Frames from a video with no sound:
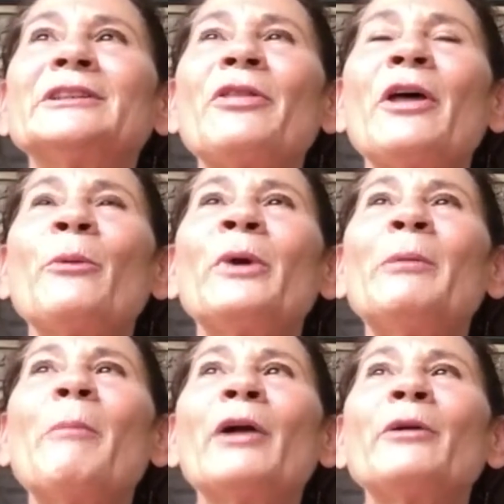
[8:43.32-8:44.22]
so that
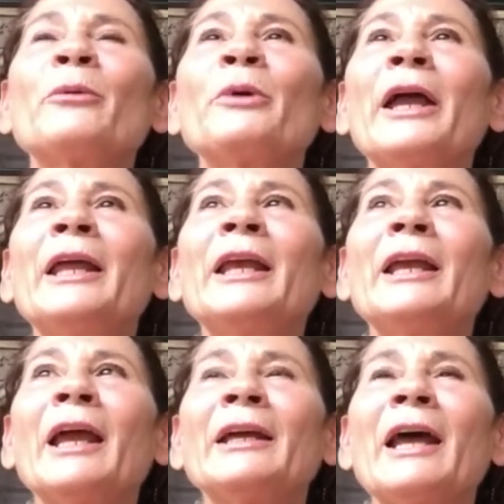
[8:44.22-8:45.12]
we might
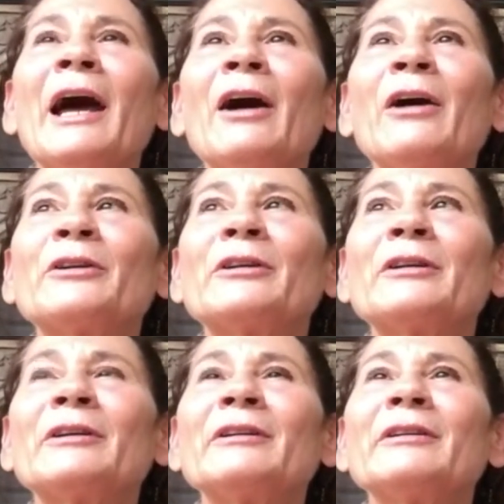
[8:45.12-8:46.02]
radiate out
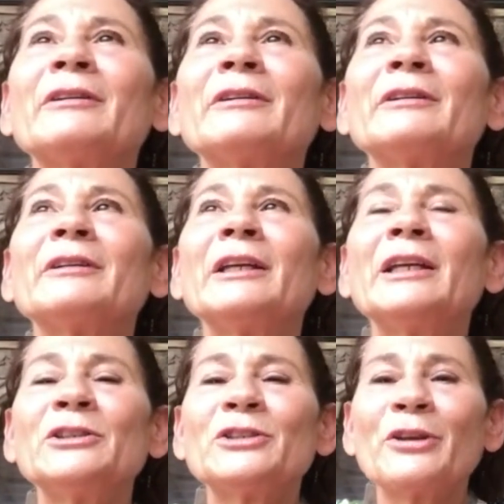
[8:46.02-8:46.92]

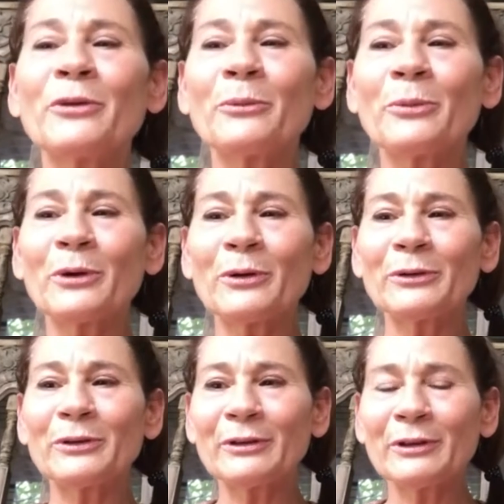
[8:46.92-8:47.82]
into the
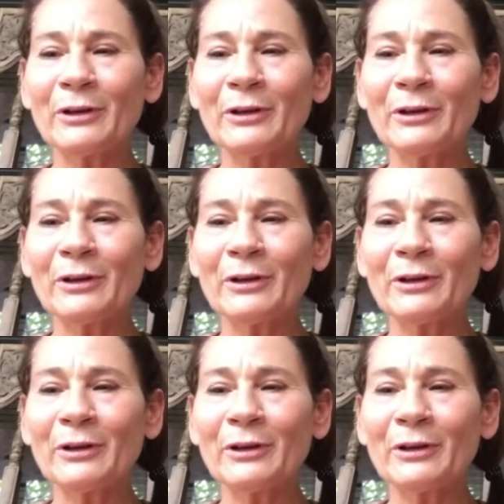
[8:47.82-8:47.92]
world